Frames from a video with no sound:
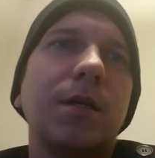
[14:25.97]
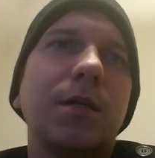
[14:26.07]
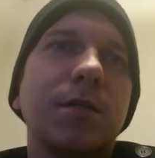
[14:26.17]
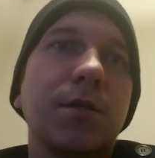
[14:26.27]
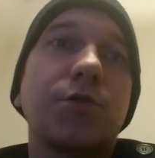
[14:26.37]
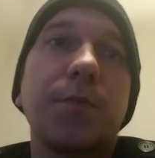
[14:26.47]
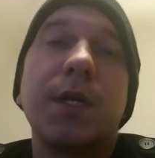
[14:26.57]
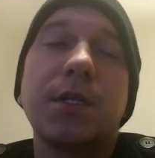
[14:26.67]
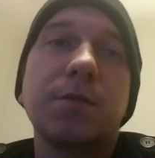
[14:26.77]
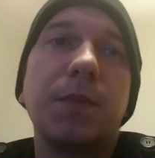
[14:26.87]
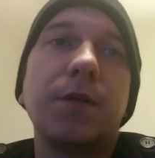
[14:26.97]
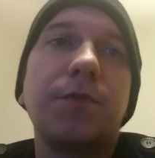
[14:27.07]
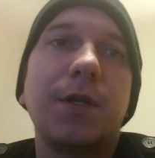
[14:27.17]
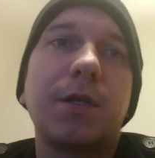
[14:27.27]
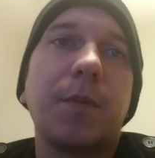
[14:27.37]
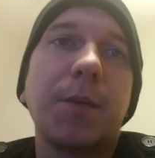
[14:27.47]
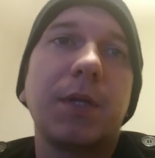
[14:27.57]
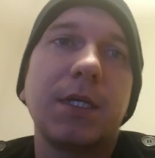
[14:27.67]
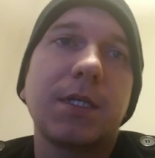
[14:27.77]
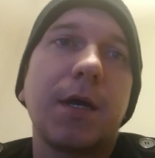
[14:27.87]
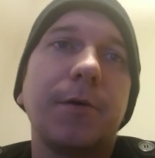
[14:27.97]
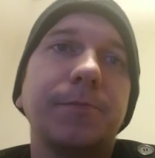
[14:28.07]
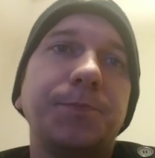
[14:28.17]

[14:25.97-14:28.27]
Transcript: is a tremendous benefit to my playstyle.